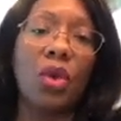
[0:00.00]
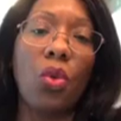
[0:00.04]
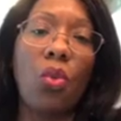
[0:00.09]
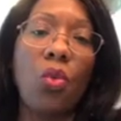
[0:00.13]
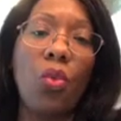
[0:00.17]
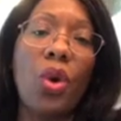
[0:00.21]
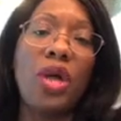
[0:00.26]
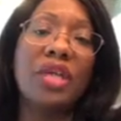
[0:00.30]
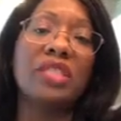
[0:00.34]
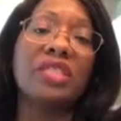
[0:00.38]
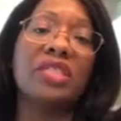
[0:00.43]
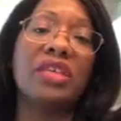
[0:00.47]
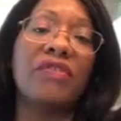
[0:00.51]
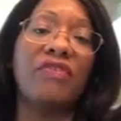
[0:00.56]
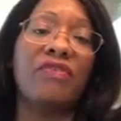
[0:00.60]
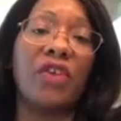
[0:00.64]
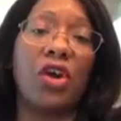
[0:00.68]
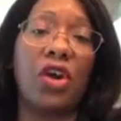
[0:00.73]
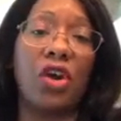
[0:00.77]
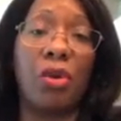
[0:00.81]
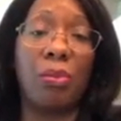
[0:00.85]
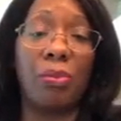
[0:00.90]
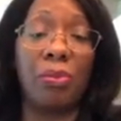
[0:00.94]
once a
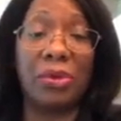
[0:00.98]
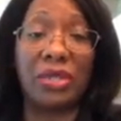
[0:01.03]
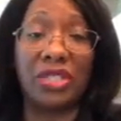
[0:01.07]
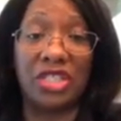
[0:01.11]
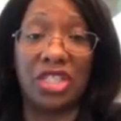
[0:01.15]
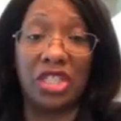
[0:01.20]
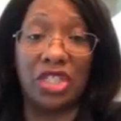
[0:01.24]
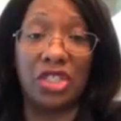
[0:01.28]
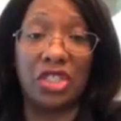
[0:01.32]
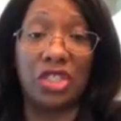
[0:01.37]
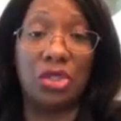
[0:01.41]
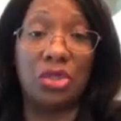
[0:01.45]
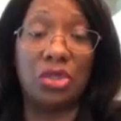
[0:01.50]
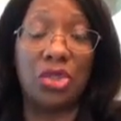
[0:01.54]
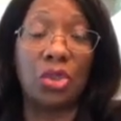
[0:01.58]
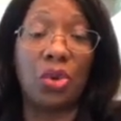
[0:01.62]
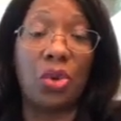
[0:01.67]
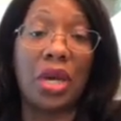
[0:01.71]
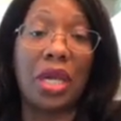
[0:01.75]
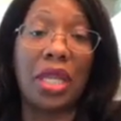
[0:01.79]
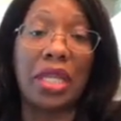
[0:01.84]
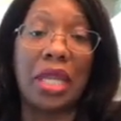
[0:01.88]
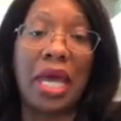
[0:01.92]
firm presents you to
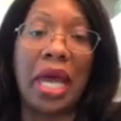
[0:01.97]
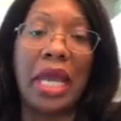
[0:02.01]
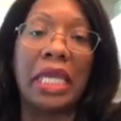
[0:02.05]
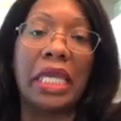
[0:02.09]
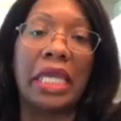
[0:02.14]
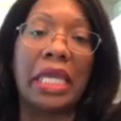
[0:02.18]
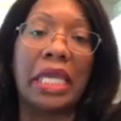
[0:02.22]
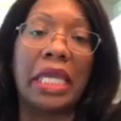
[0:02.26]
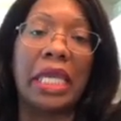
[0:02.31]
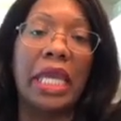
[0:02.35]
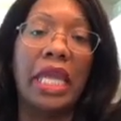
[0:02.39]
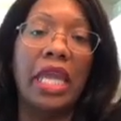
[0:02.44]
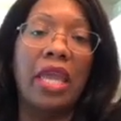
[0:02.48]
a client,